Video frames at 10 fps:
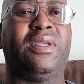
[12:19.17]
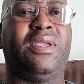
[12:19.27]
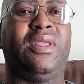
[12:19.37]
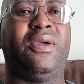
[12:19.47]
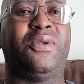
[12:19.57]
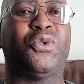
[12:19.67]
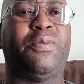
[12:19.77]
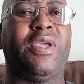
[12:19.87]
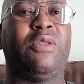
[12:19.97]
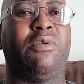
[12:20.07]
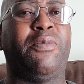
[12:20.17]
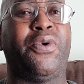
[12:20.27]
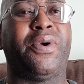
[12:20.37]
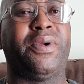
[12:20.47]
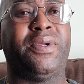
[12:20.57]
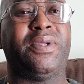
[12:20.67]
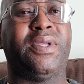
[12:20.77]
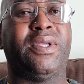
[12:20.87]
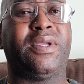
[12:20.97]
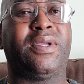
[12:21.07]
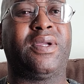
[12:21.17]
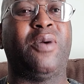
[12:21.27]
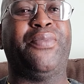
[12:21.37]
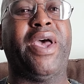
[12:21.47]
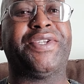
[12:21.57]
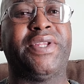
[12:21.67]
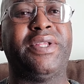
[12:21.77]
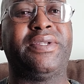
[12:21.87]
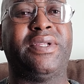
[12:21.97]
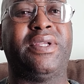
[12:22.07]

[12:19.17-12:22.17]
To be a little bit more compassionate,